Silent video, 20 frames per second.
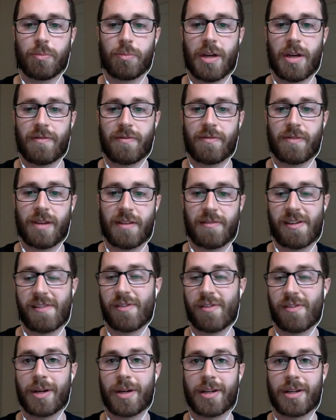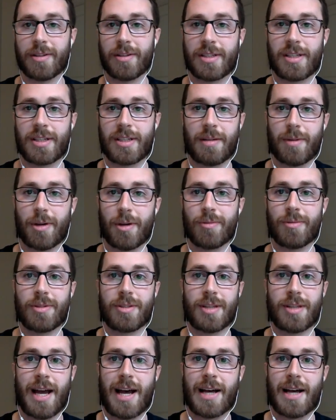if everybody on the team knows
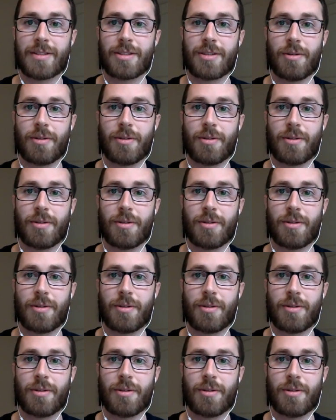Sass,